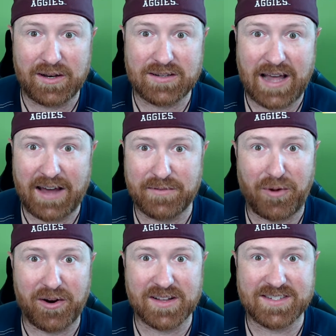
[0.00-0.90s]
how to
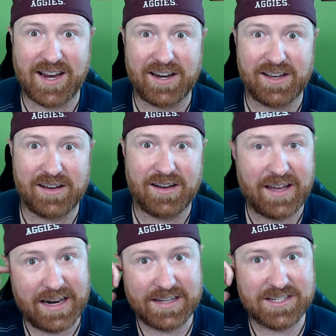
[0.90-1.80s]
market Stadia.
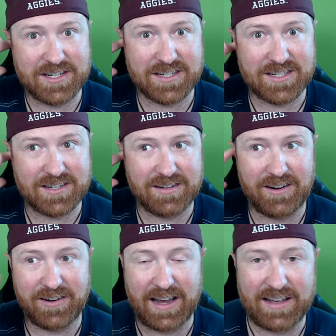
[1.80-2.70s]
And it's just,
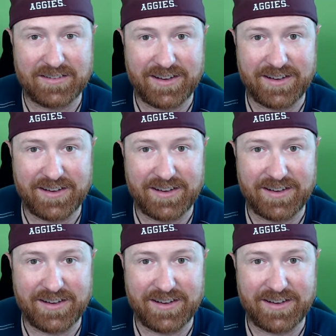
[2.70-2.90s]
okay,